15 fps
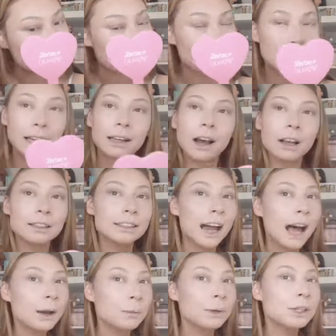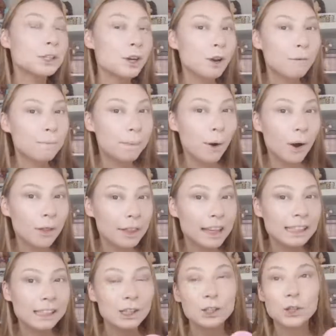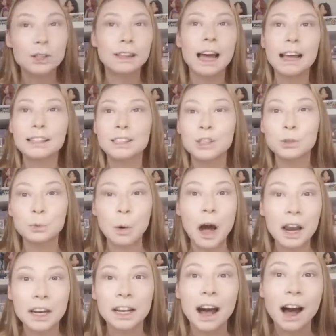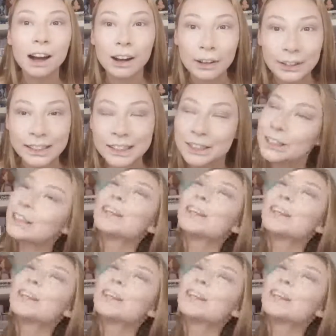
was like, Dad, we should have bought these in 2001 and hung on to